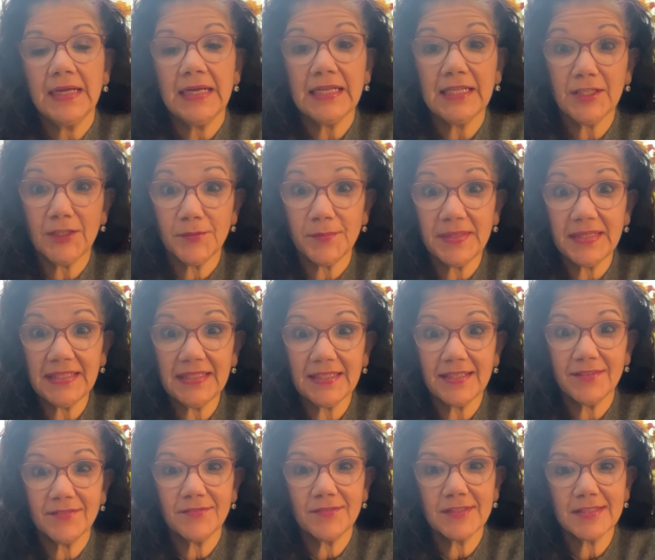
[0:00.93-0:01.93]
Hello, my
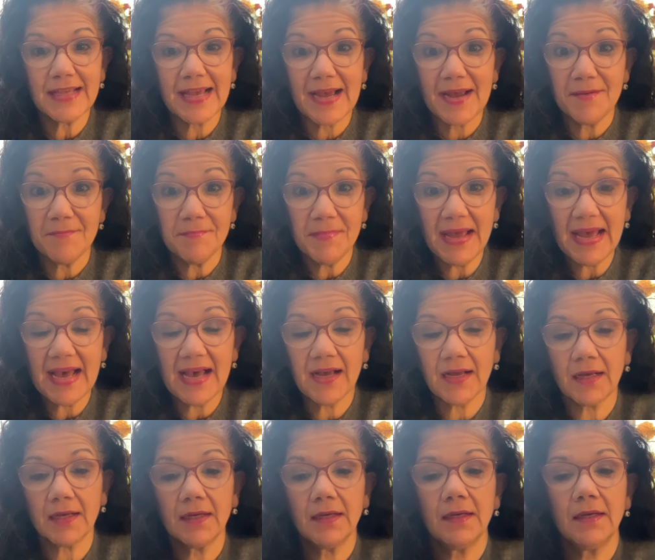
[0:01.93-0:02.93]
loves. I'm back
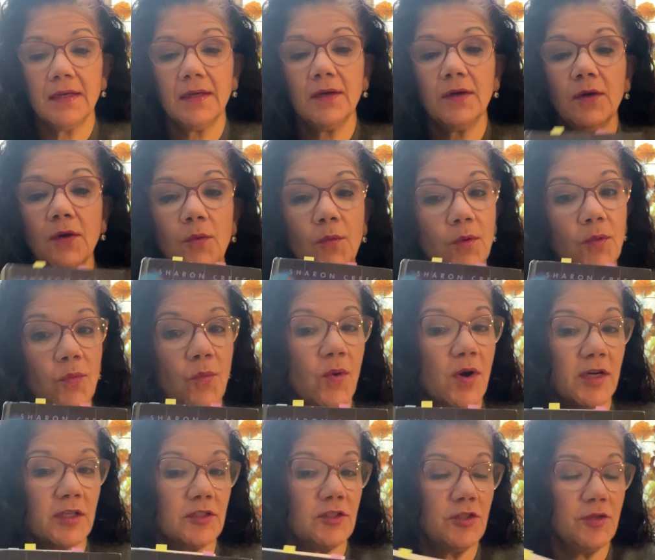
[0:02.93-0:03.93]
with
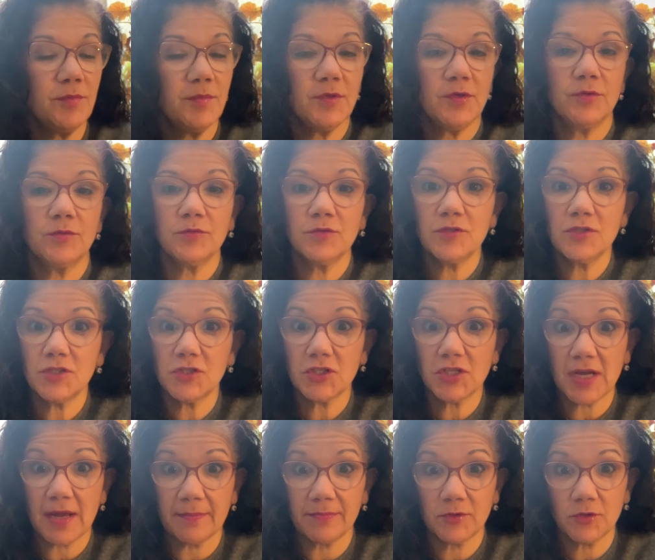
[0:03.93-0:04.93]
Walk Two Moons,
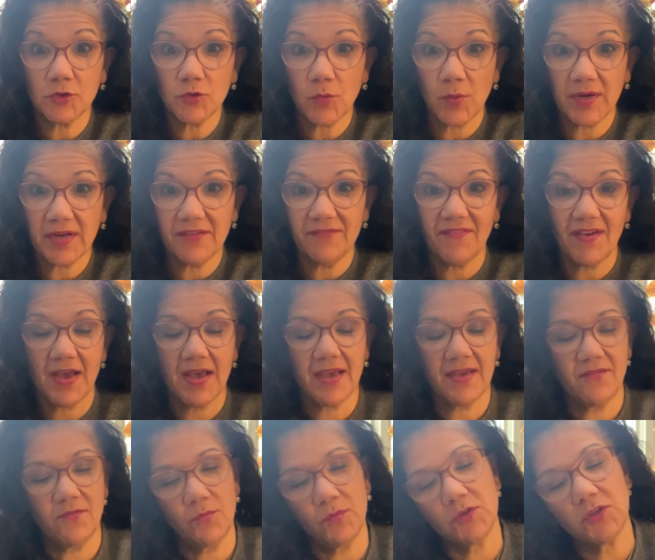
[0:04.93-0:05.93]
chapter
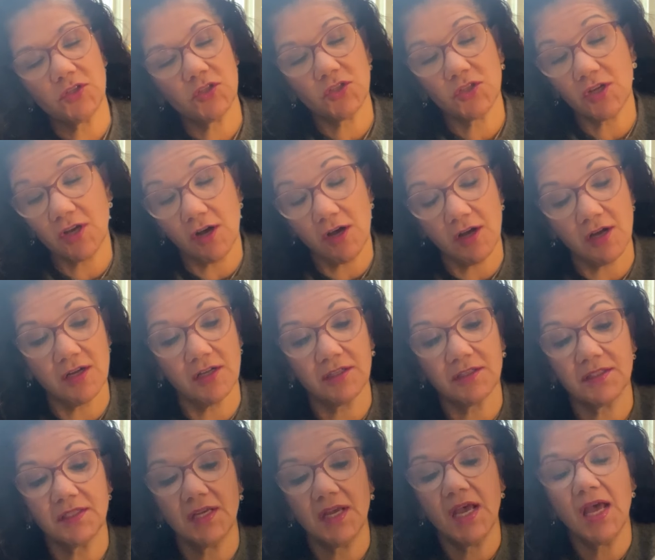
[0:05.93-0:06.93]
25, which is
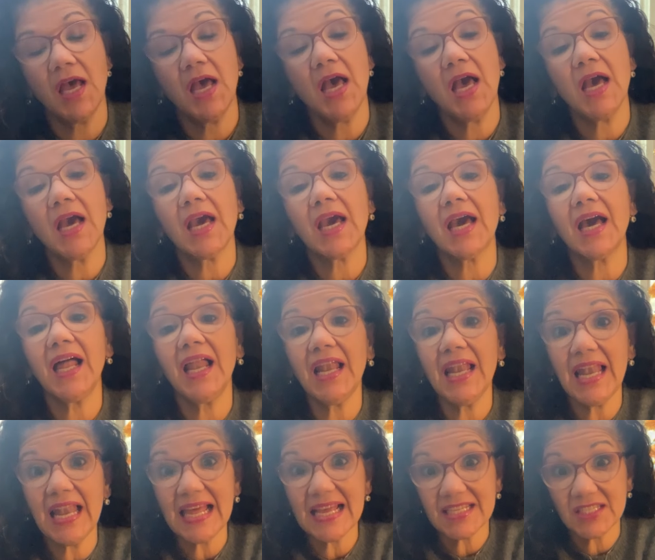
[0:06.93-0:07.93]
called
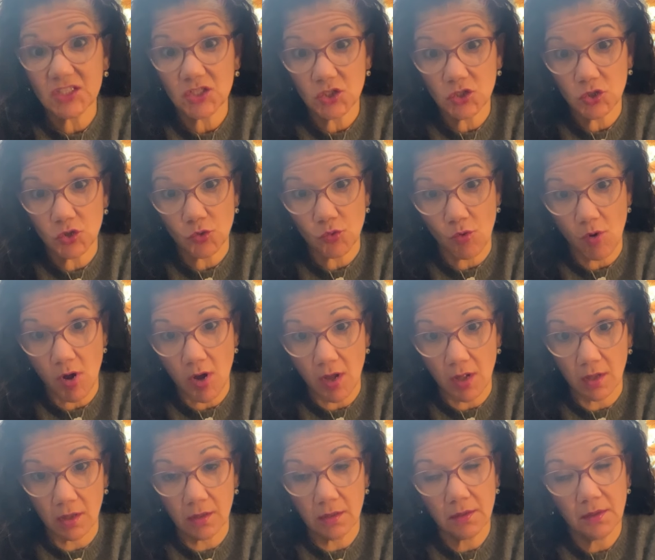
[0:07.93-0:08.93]

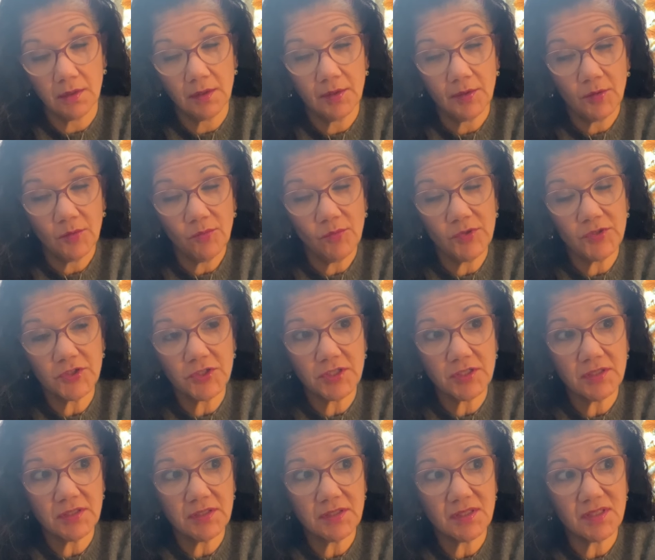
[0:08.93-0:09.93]
Cholesterol, which
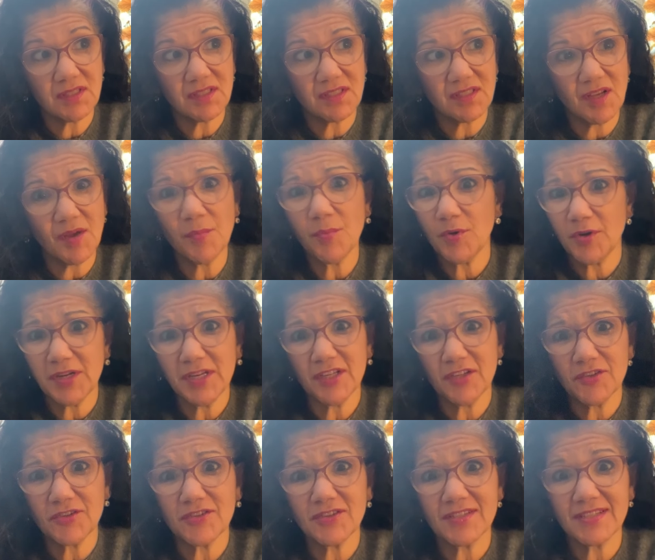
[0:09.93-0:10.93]
is a pretty
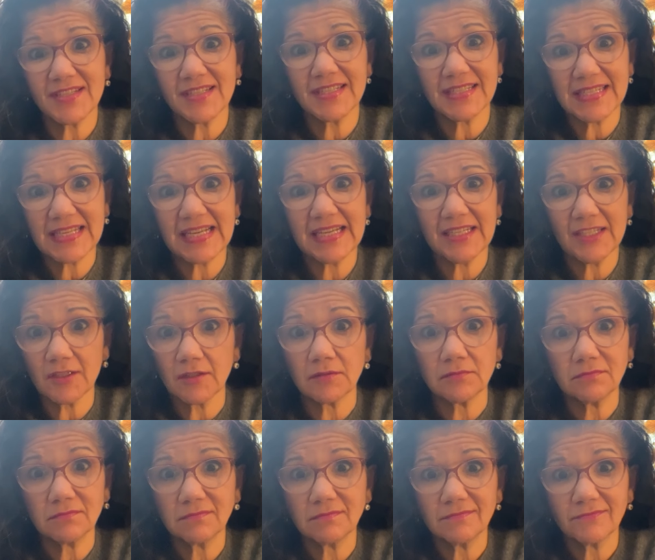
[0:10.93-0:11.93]
interesting title
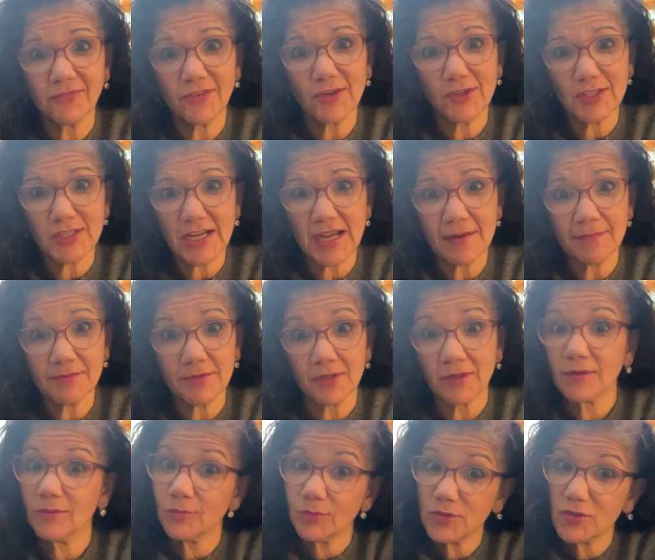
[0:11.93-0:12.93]
for a
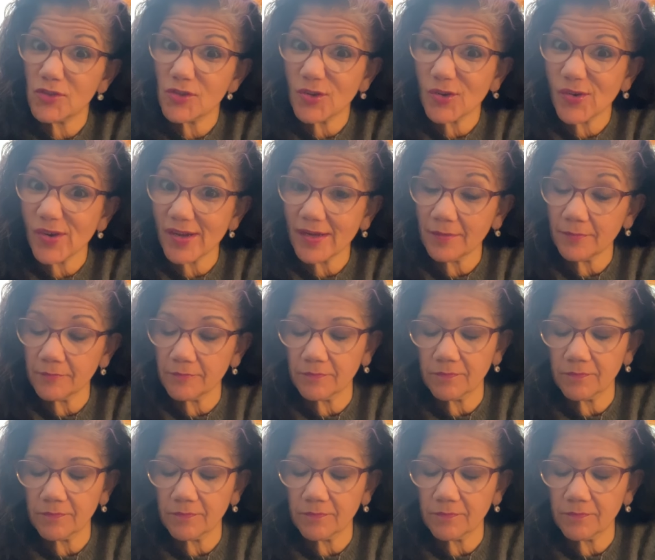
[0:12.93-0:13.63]
chapter. Wouldn't you agree?